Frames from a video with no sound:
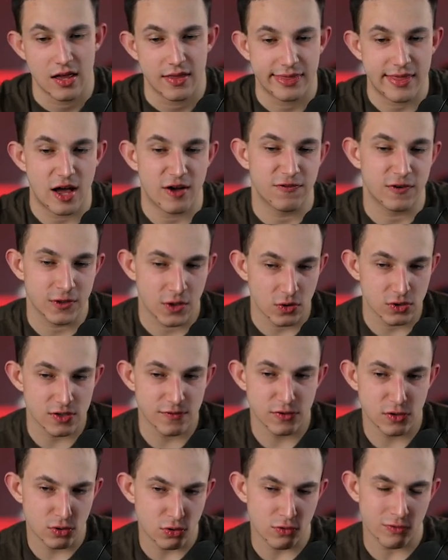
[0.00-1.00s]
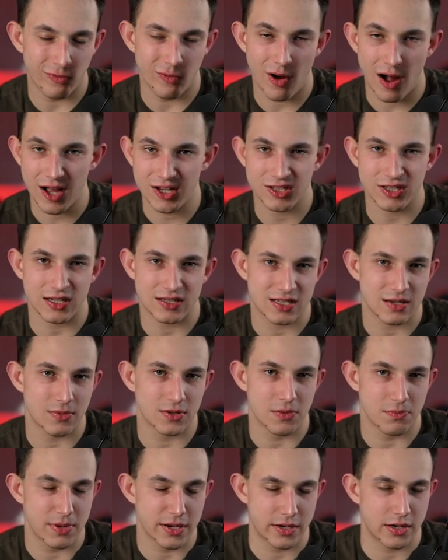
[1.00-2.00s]
Now, for those of you who've watched like some of
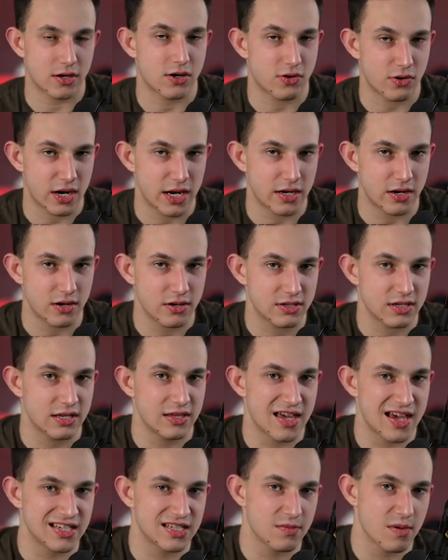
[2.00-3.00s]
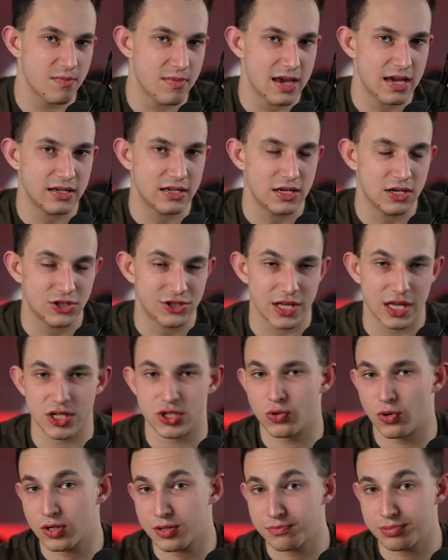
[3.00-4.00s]
the bigger creators in the SMMA niche, like
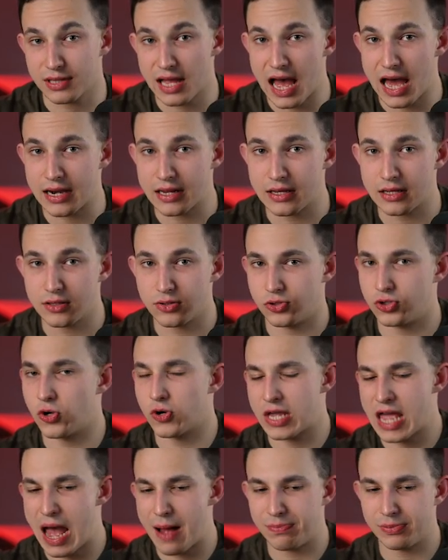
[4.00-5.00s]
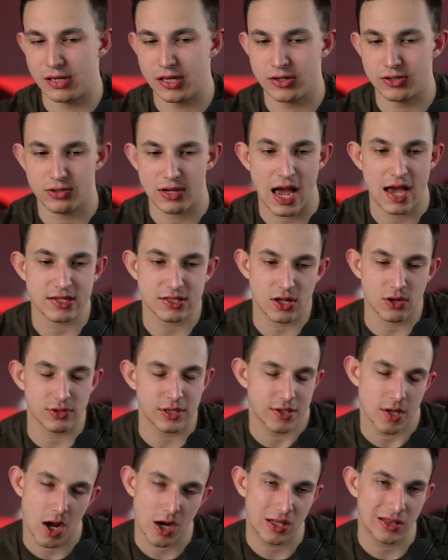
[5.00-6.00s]
Jordan Platten, Joe Kaplan, you guys know
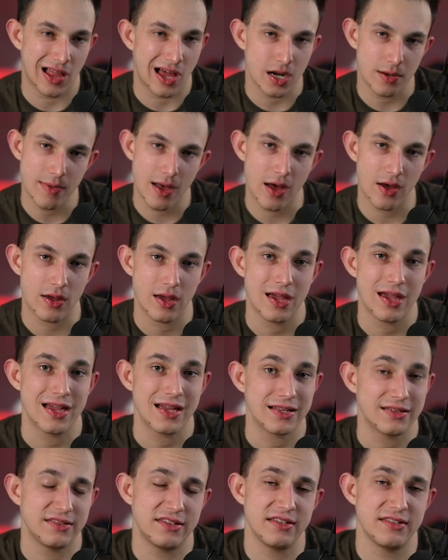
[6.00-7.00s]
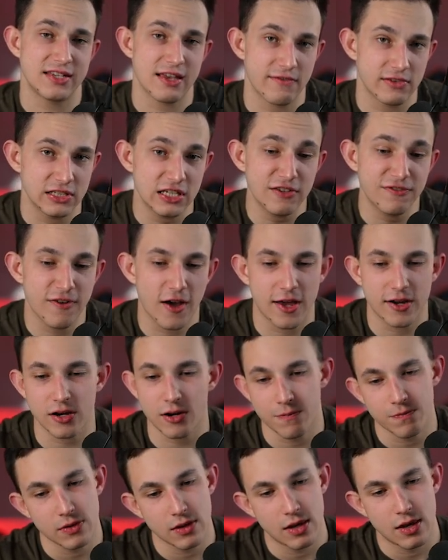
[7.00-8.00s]
they talk a lot about D7 Lead Finder.